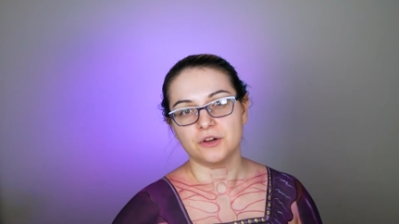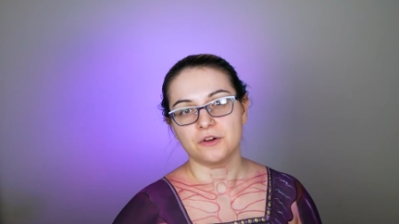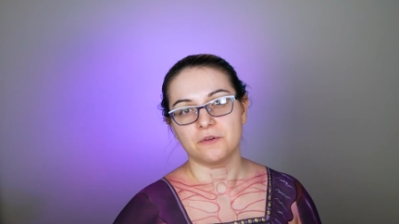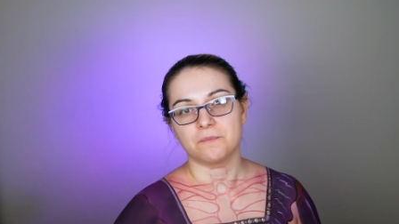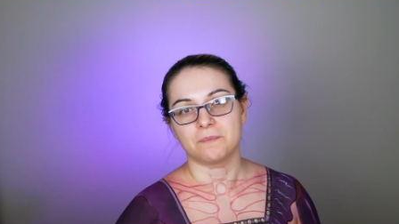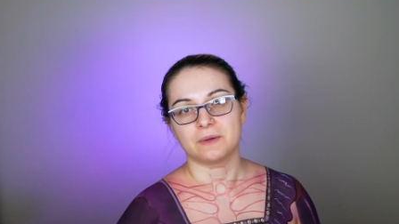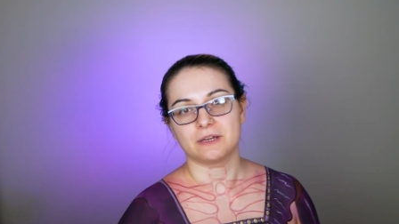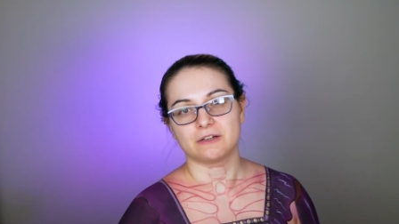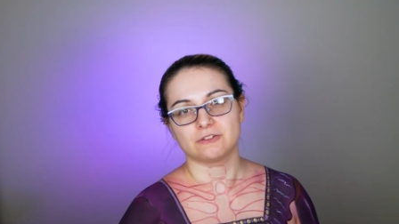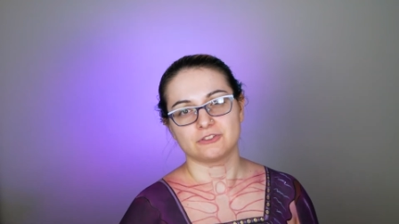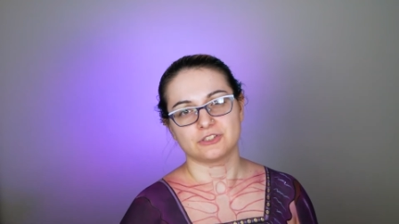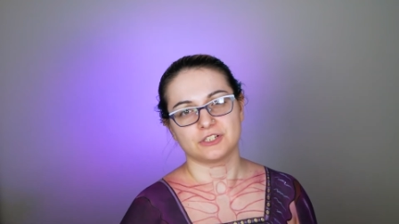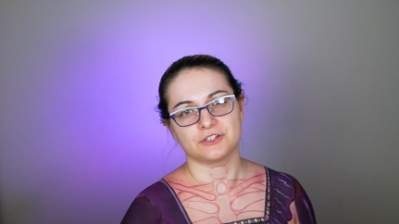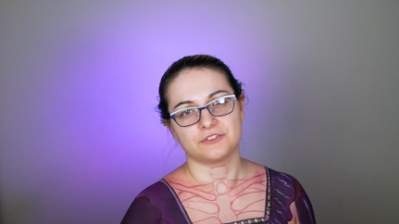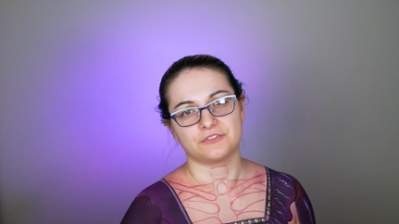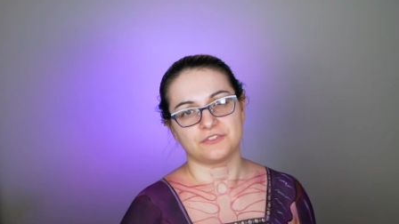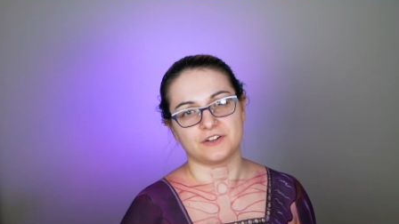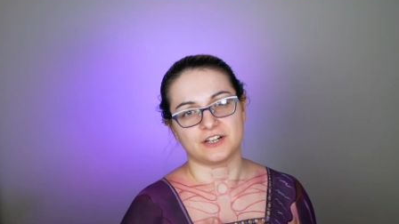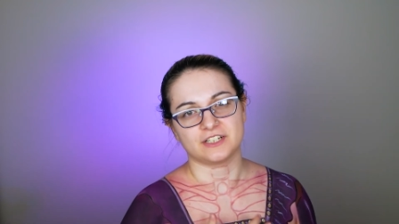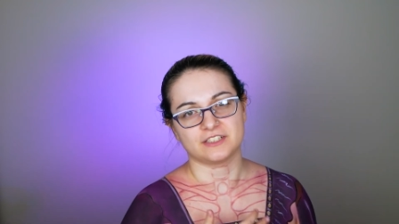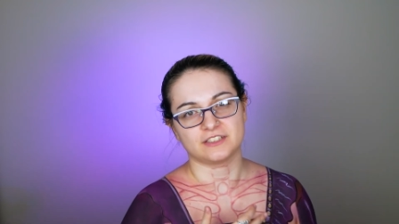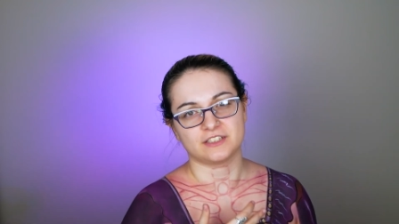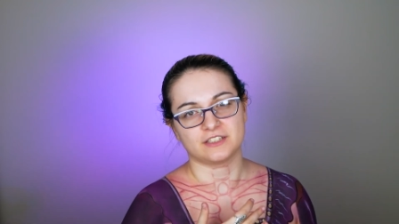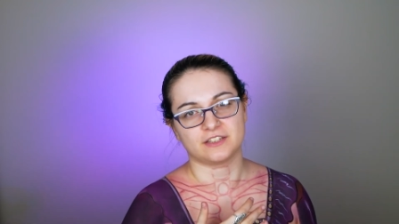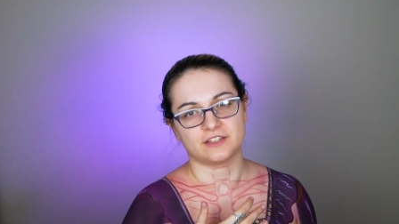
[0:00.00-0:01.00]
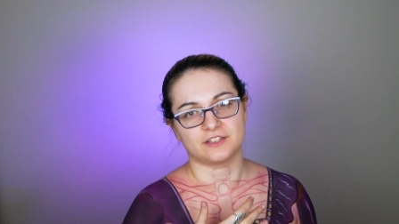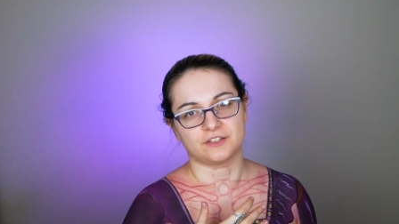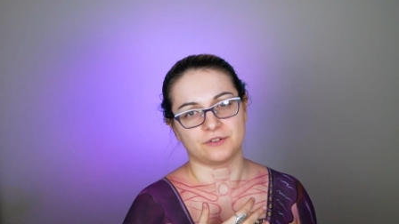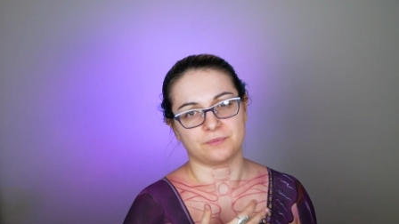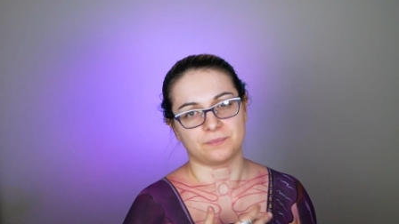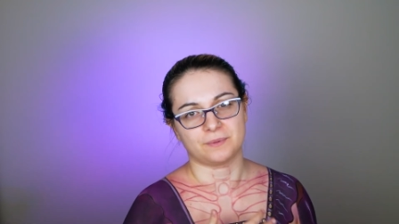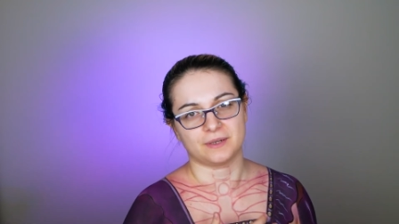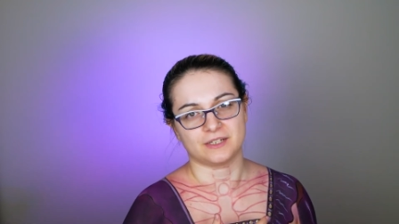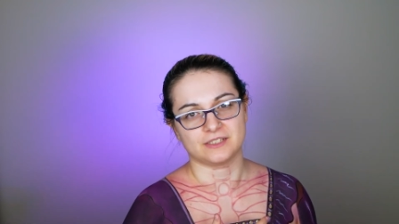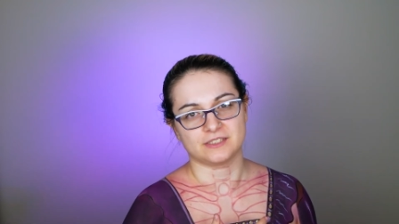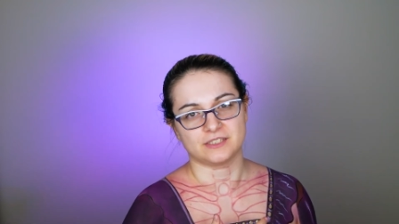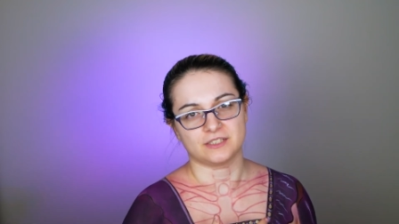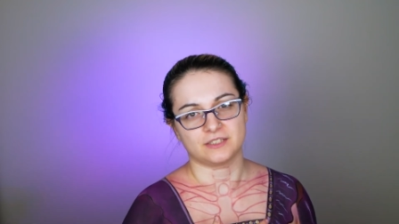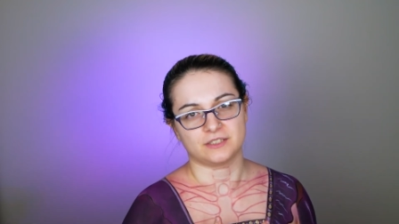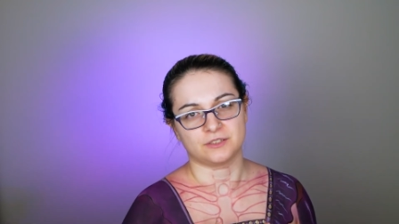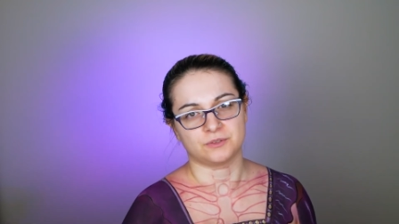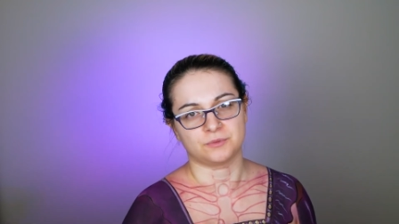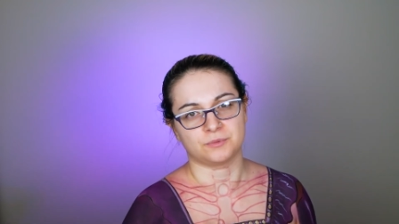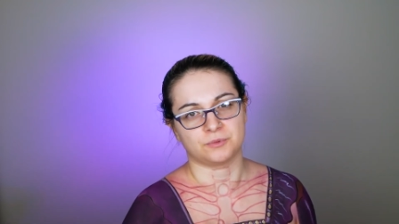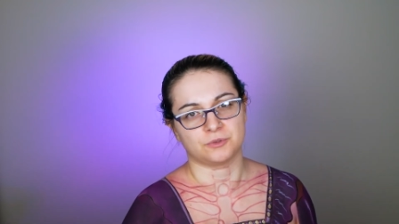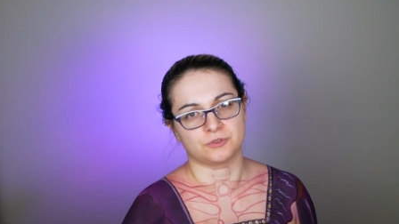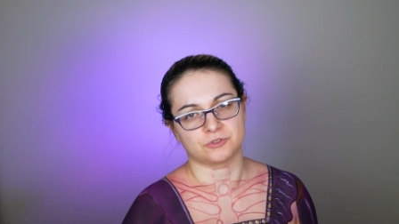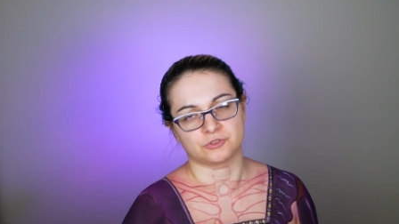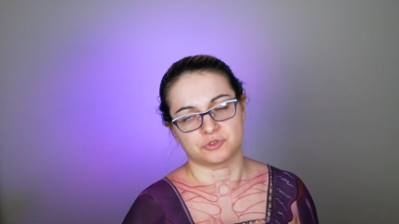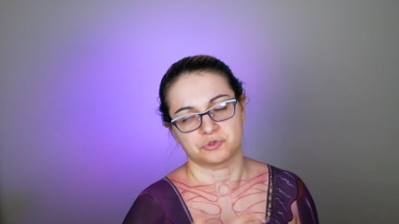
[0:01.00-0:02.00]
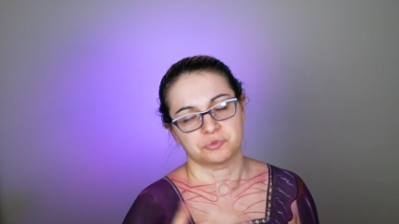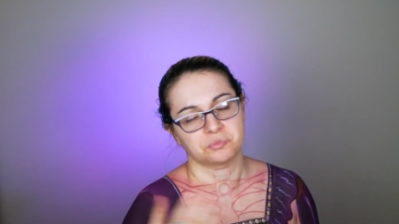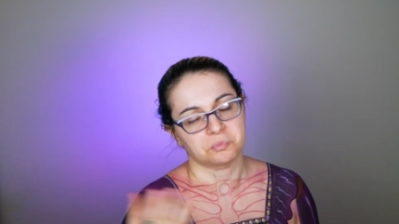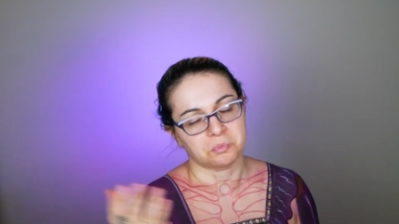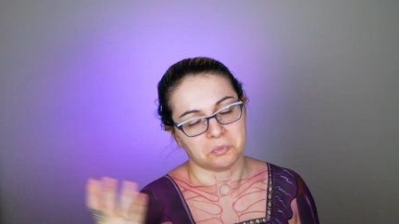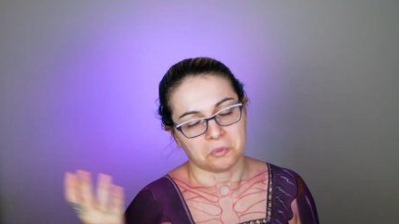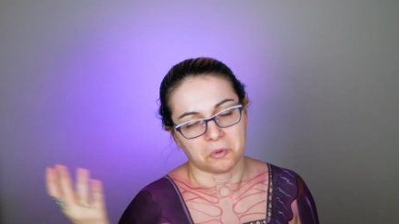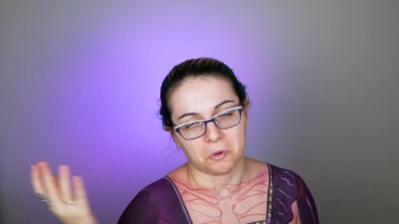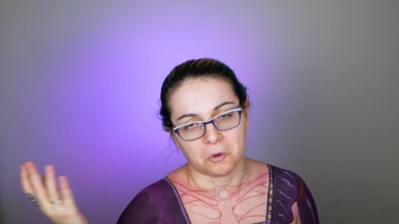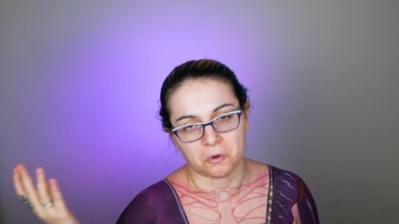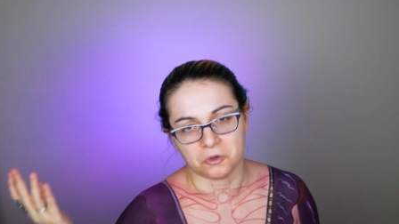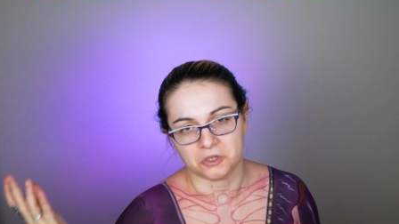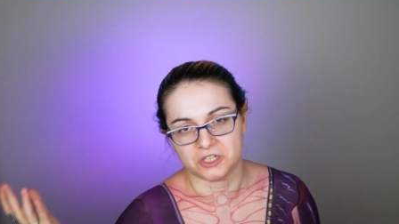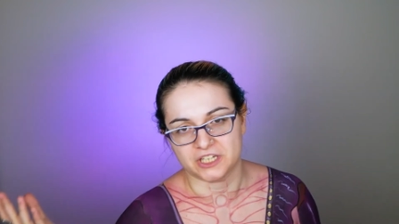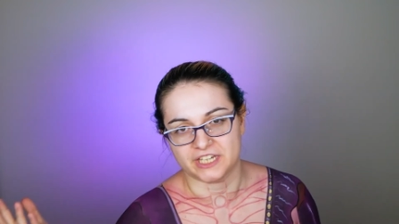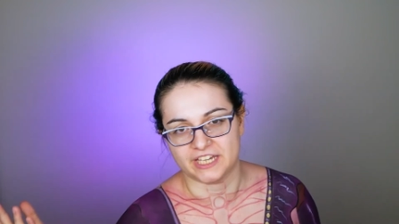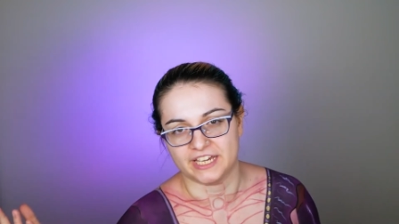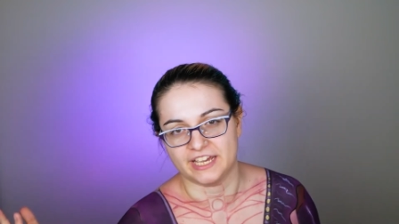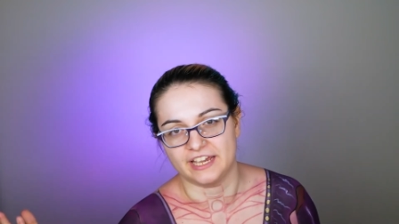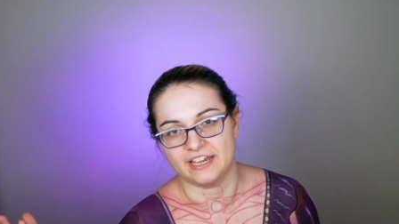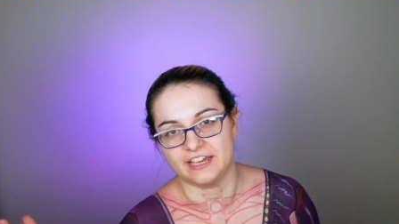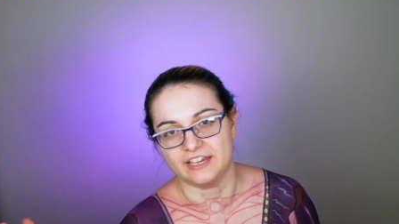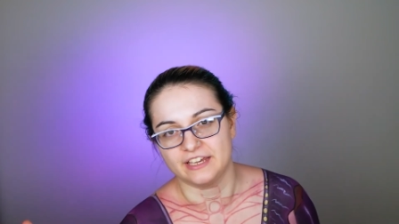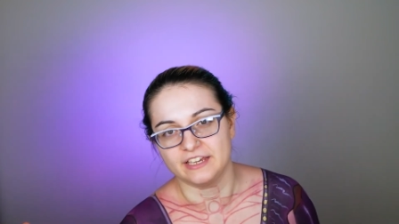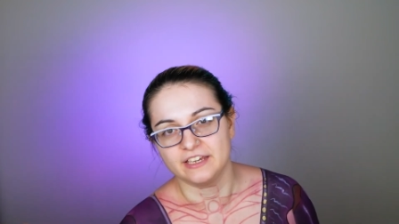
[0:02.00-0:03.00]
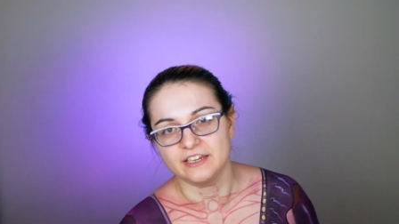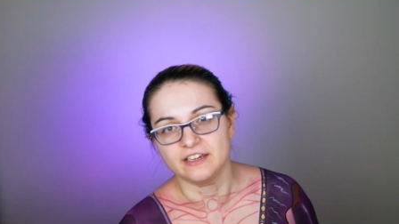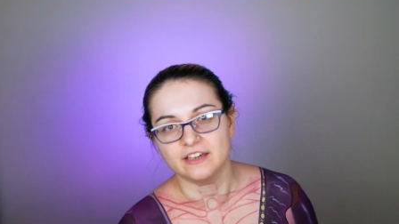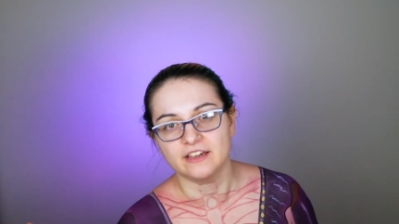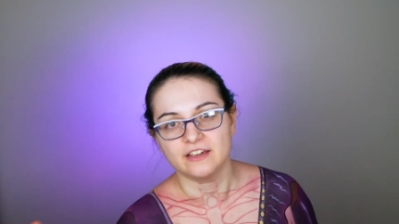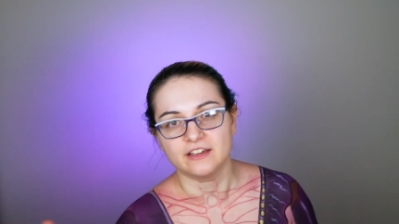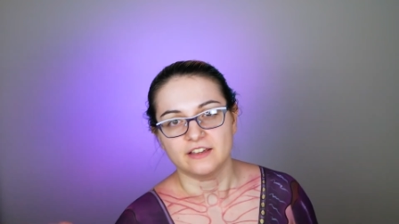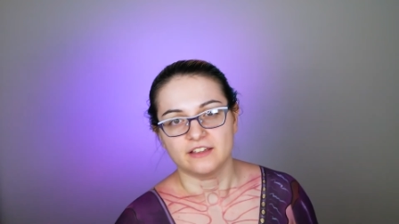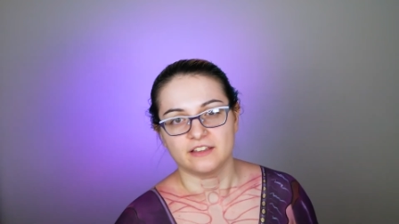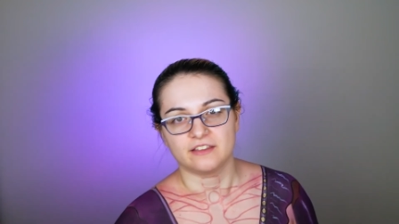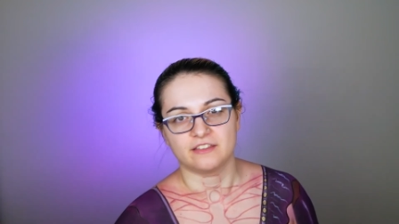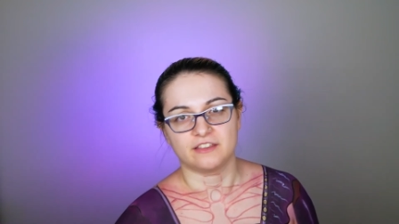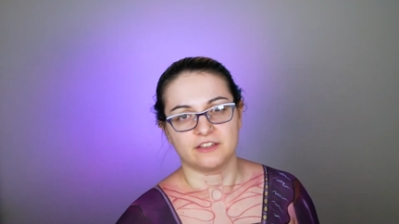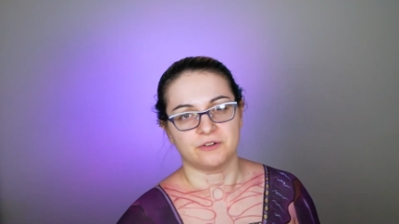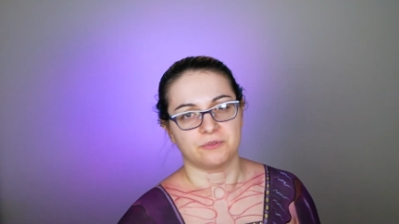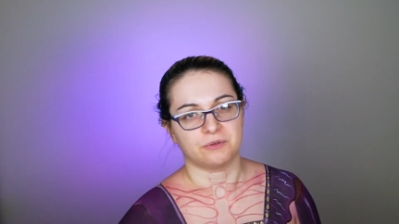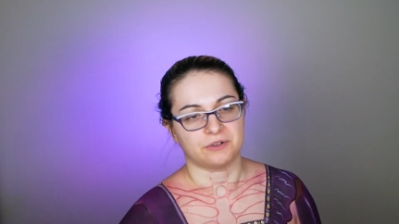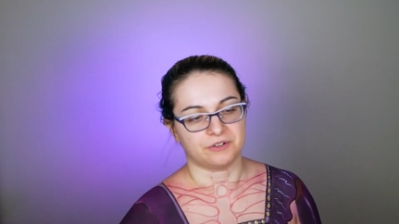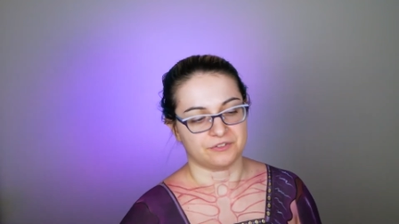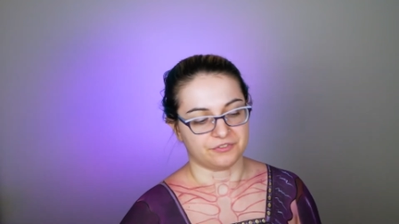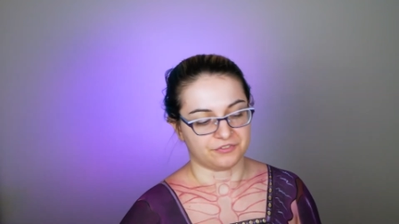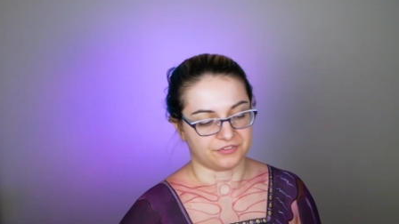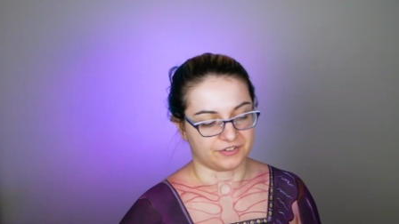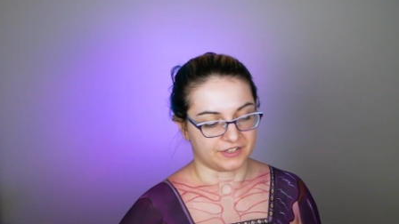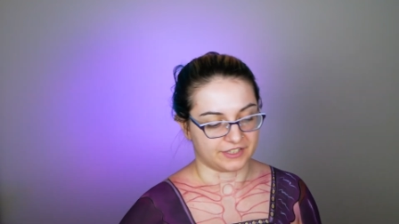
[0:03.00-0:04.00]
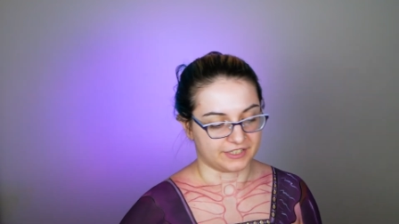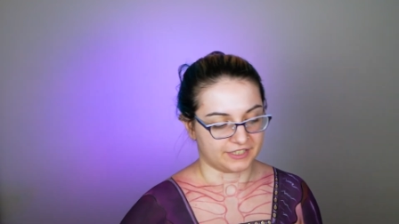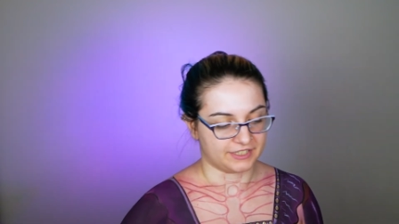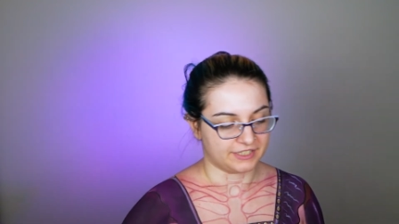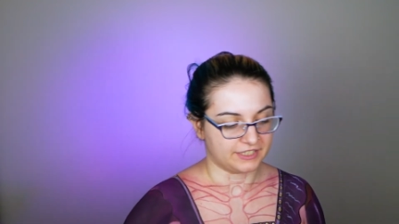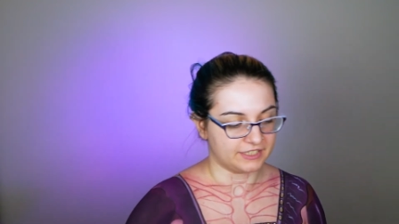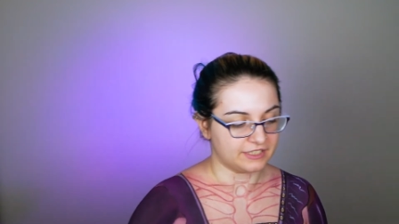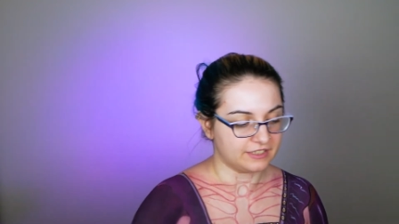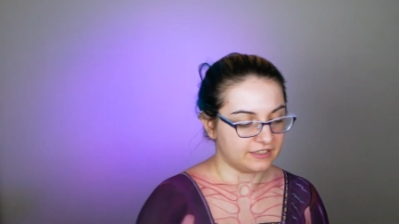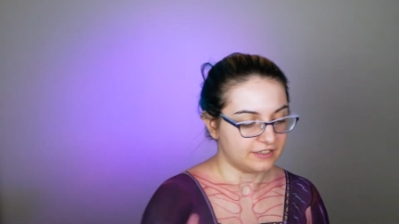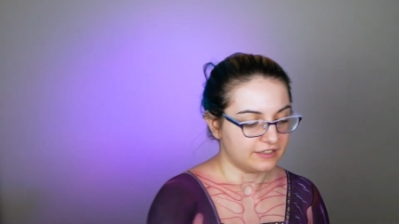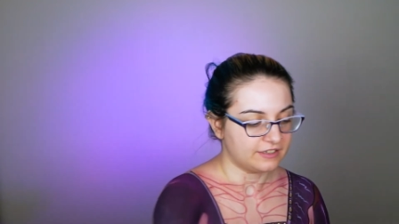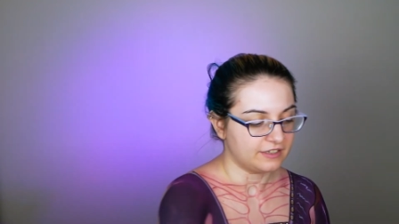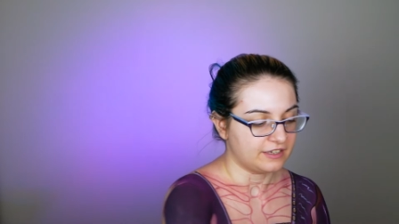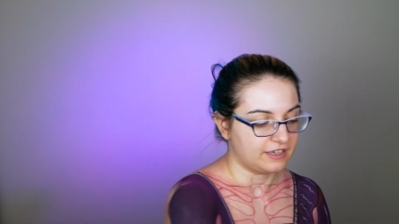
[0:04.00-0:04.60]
because I find that the opacity was okay, they were fine.